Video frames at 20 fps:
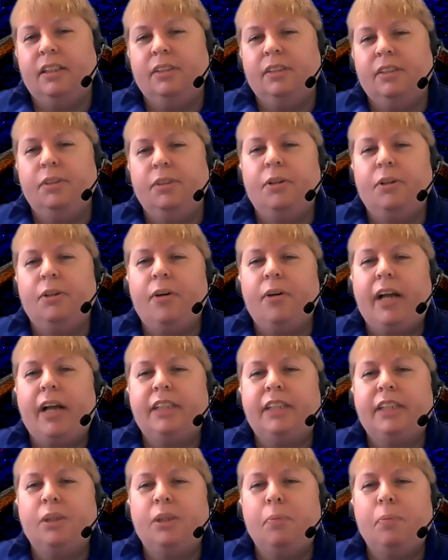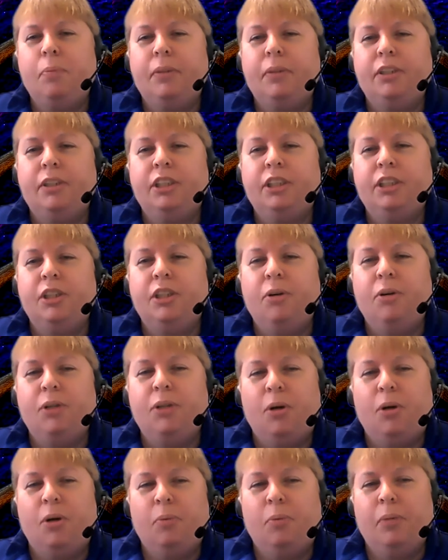Luke cracks open the snow
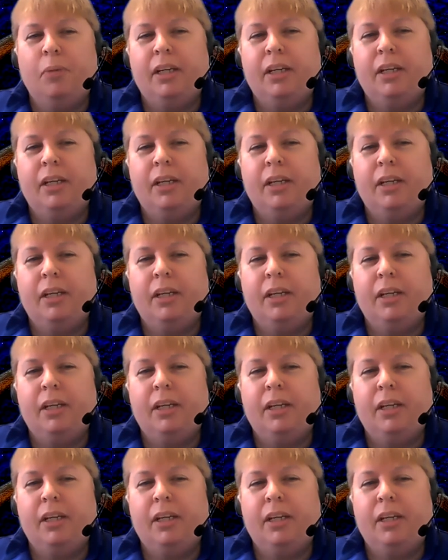dome